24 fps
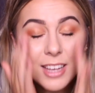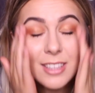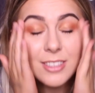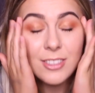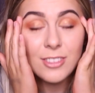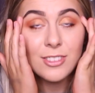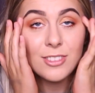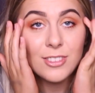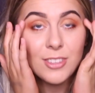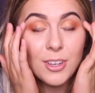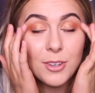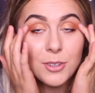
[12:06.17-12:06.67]
It's
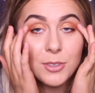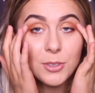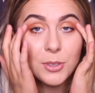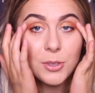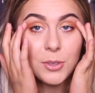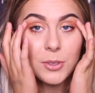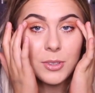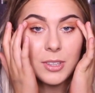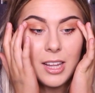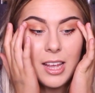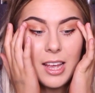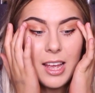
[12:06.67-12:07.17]
just so
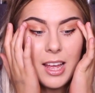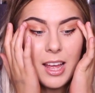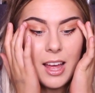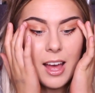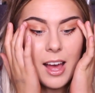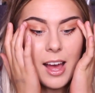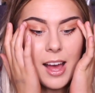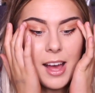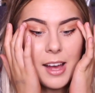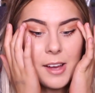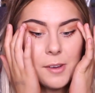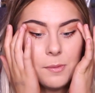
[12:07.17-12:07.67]
cool,
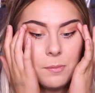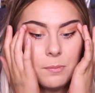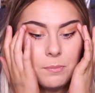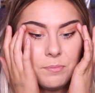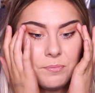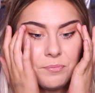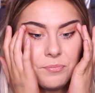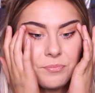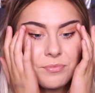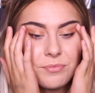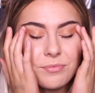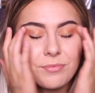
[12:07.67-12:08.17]

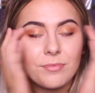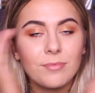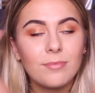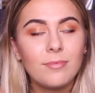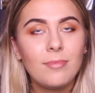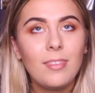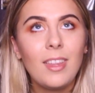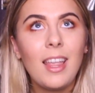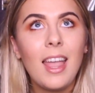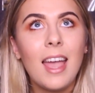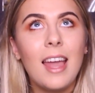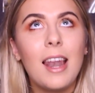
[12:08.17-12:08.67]
and
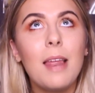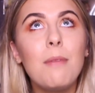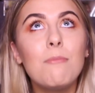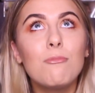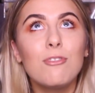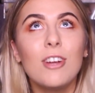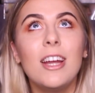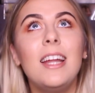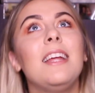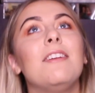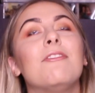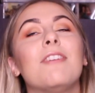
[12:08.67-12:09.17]
I'm
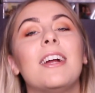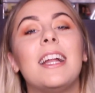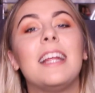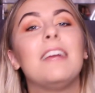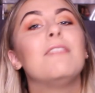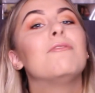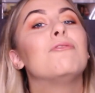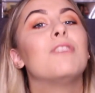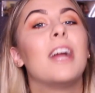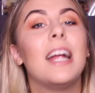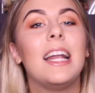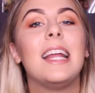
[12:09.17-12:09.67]

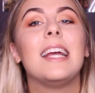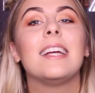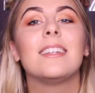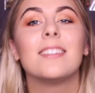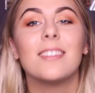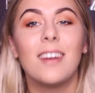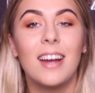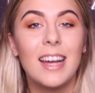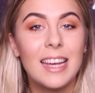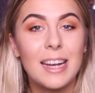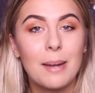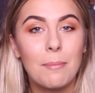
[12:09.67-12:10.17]
really
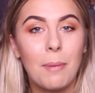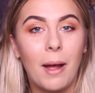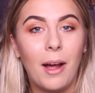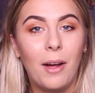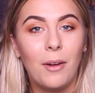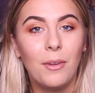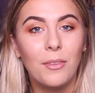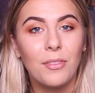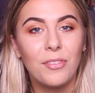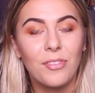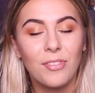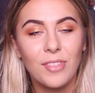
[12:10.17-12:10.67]
excited
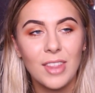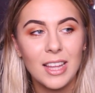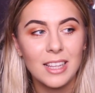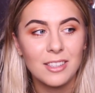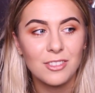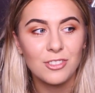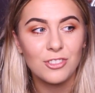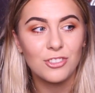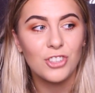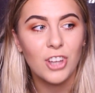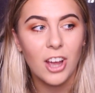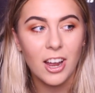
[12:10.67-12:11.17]
about
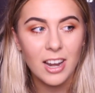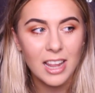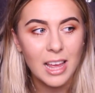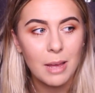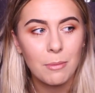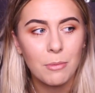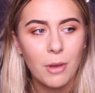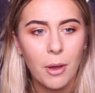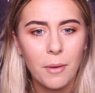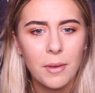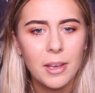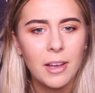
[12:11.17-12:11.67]
this journey
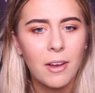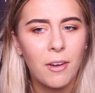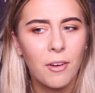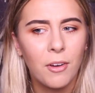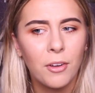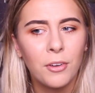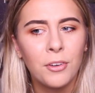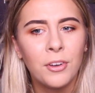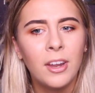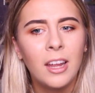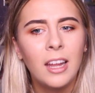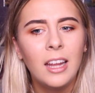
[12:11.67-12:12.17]
I'm going
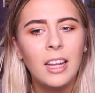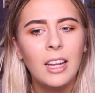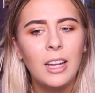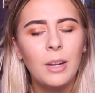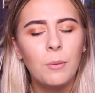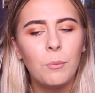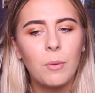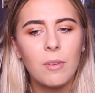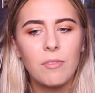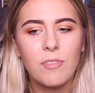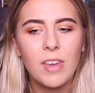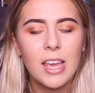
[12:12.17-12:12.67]
on
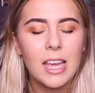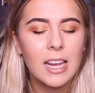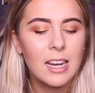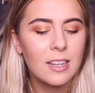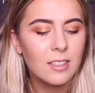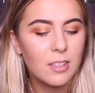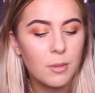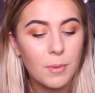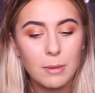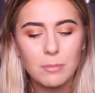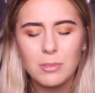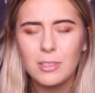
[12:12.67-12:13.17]
with
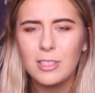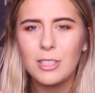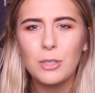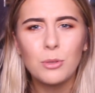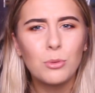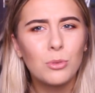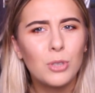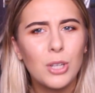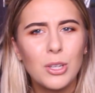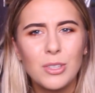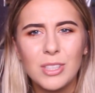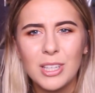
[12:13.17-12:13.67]
veganism. I'm
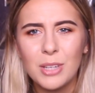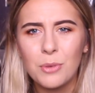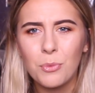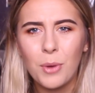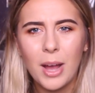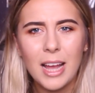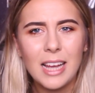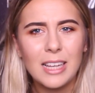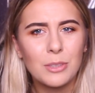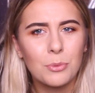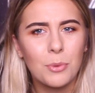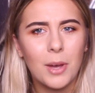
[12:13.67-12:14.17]
still losing
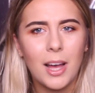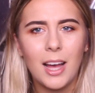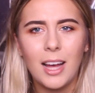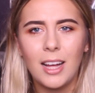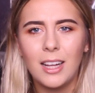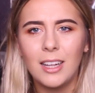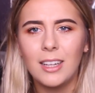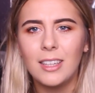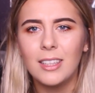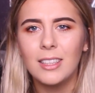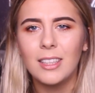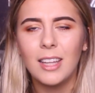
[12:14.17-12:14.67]
weight as
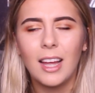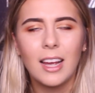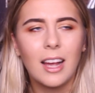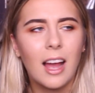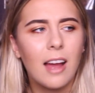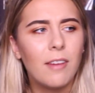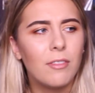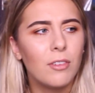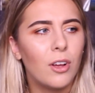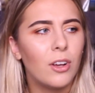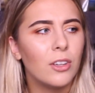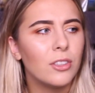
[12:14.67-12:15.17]
well. Like,
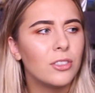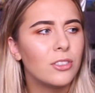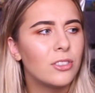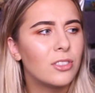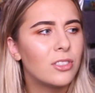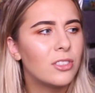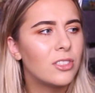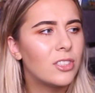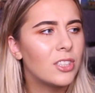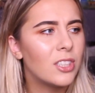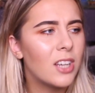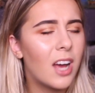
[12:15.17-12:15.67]
I've
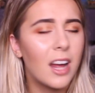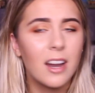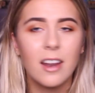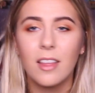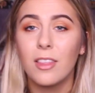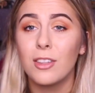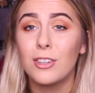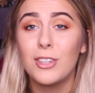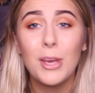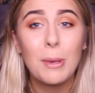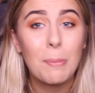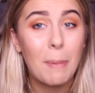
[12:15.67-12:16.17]
lost
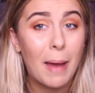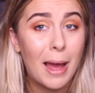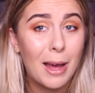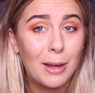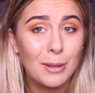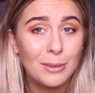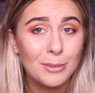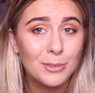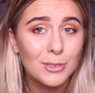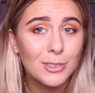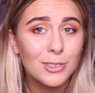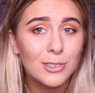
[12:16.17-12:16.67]
another 2
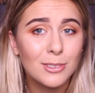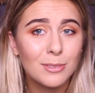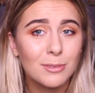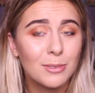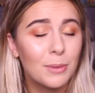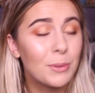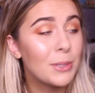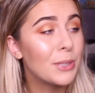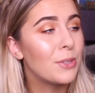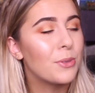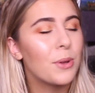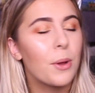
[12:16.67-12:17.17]
pounds.
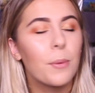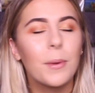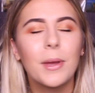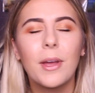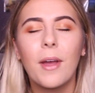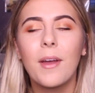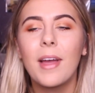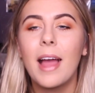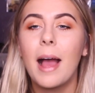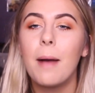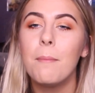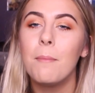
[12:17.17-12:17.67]
We're going
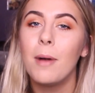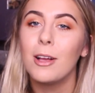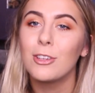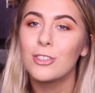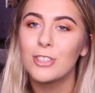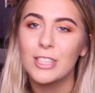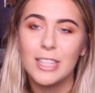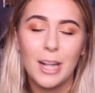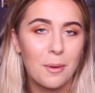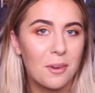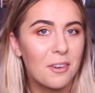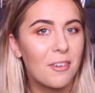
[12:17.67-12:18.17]
at a much
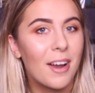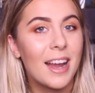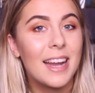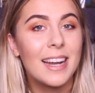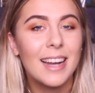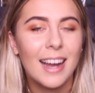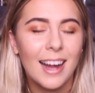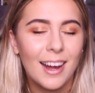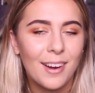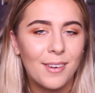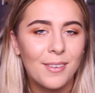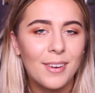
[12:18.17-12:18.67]
slower rate
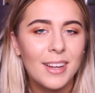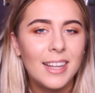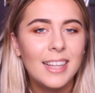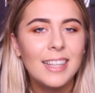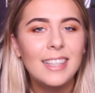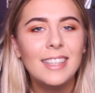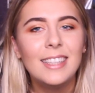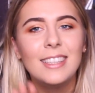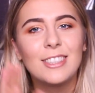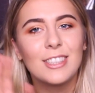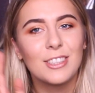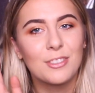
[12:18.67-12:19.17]
now,
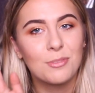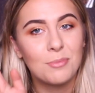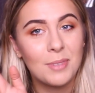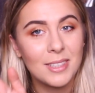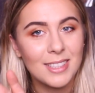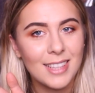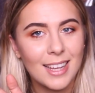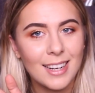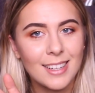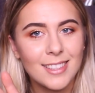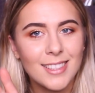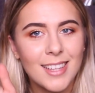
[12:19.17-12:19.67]
just for my
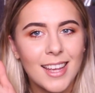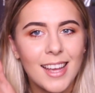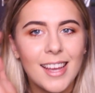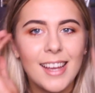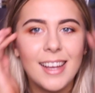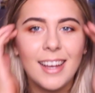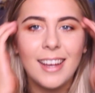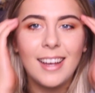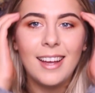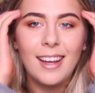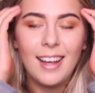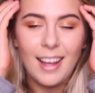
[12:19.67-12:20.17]

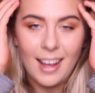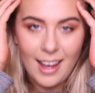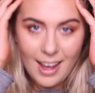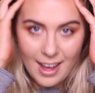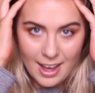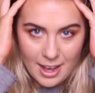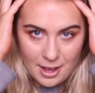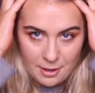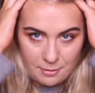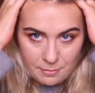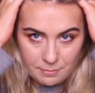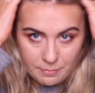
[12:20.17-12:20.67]
sanity.
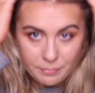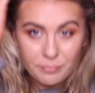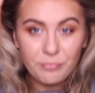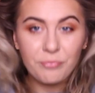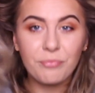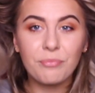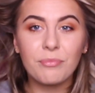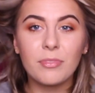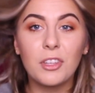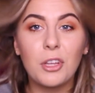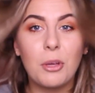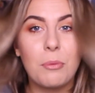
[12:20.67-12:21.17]

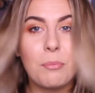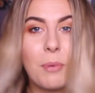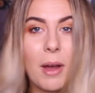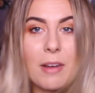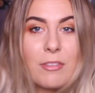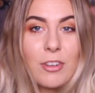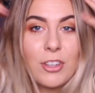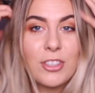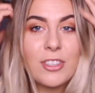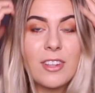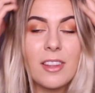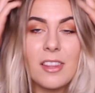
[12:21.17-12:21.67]
But
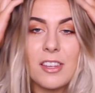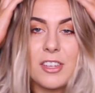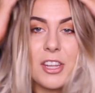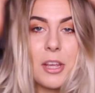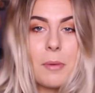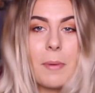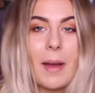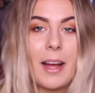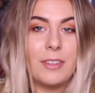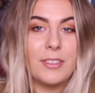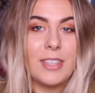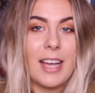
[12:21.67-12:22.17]
I've lost another
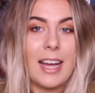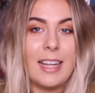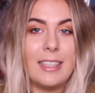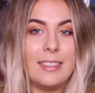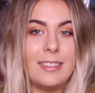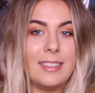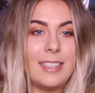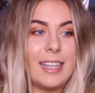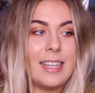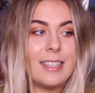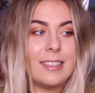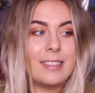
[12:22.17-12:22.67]
2 pounds,
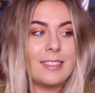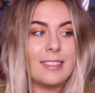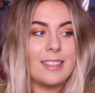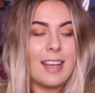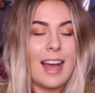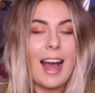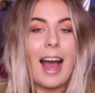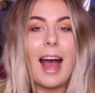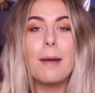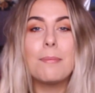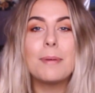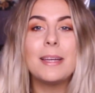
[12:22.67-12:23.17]
and it's
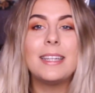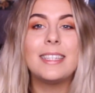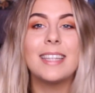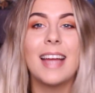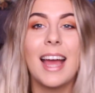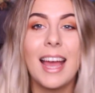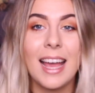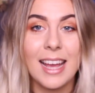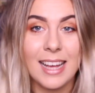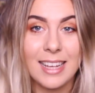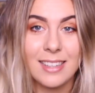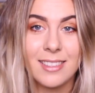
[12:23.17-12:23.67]
happy
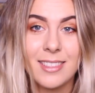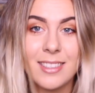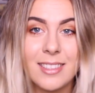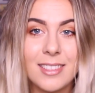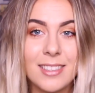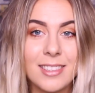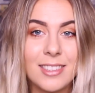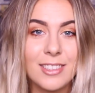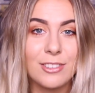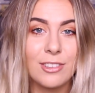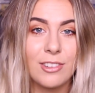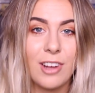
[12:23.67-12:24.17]

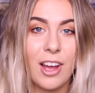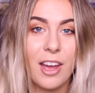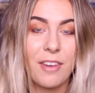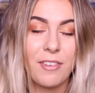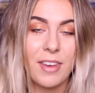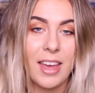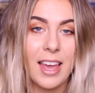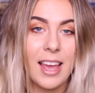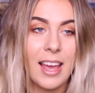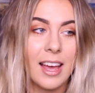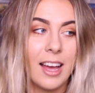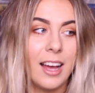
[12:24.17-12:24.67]
days
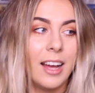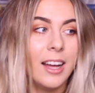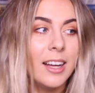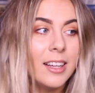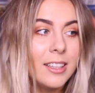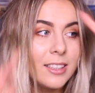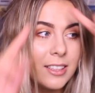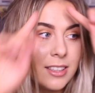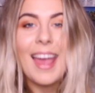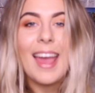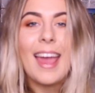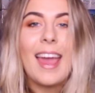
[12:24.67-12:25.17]
over here.